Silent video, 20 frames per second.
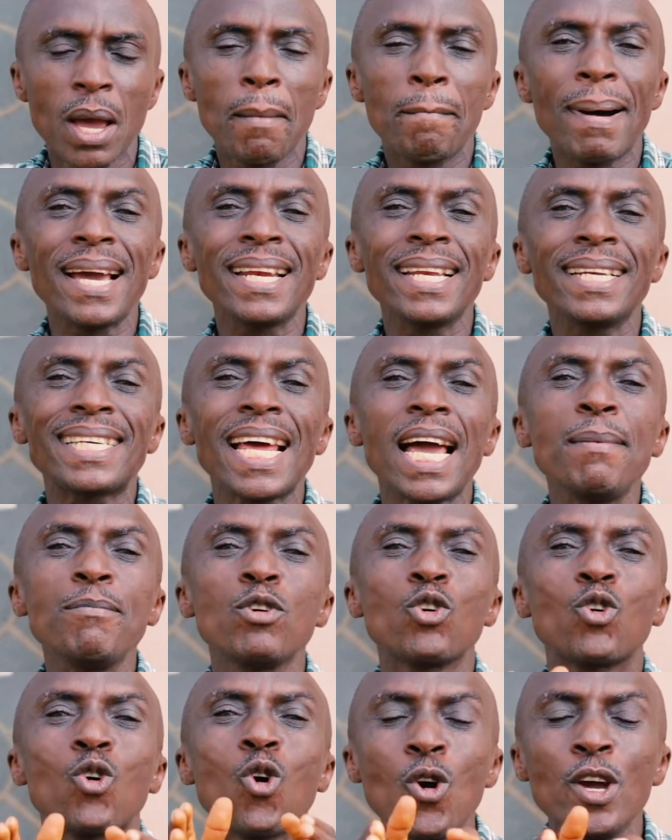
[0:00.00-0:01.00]
By the time
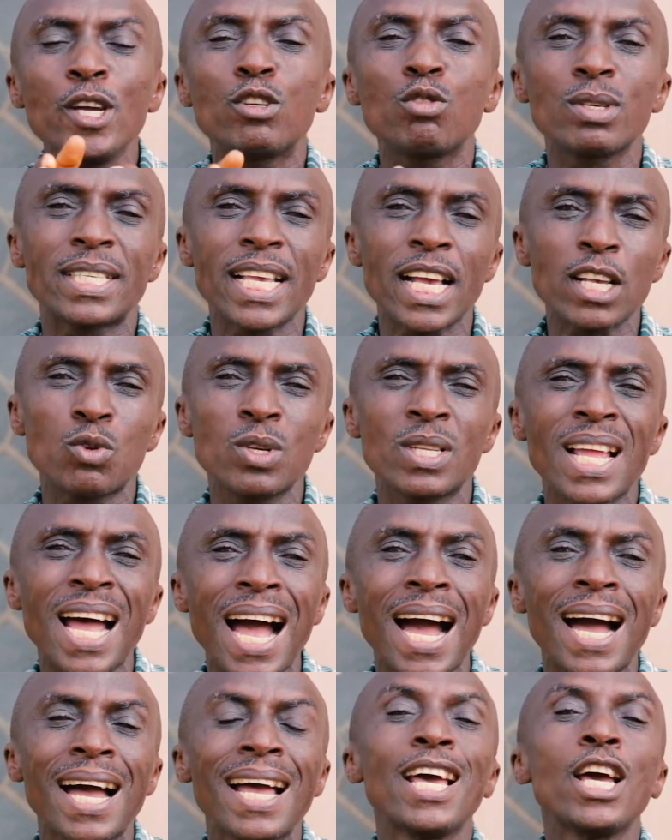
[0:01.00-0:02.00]
you go into sex with
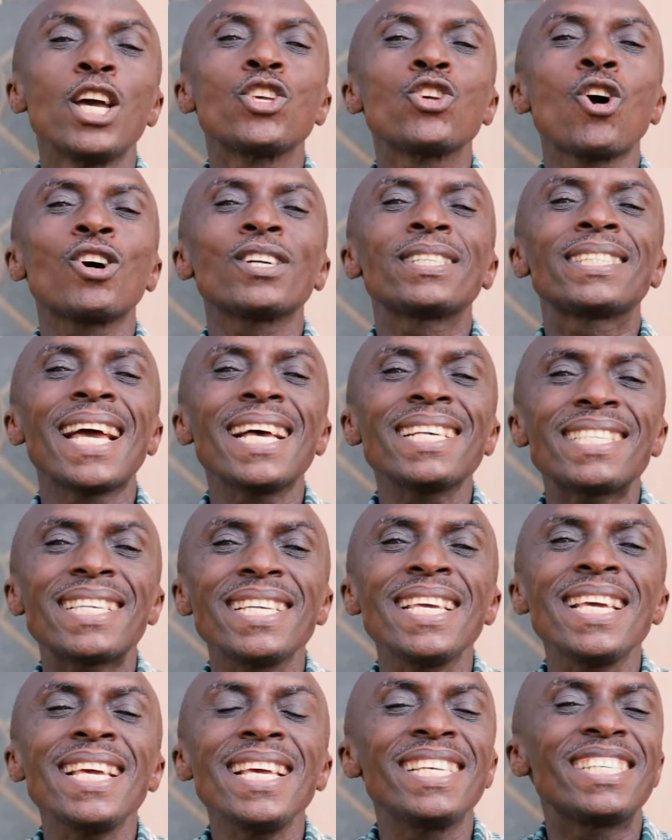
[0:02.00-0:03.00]
her, your
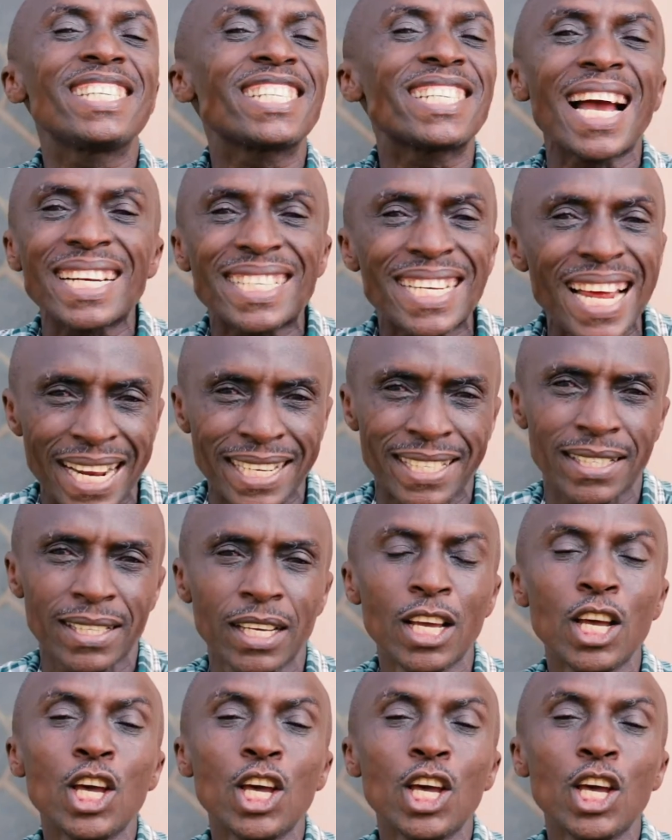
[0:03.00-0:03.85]
destiny is shattered.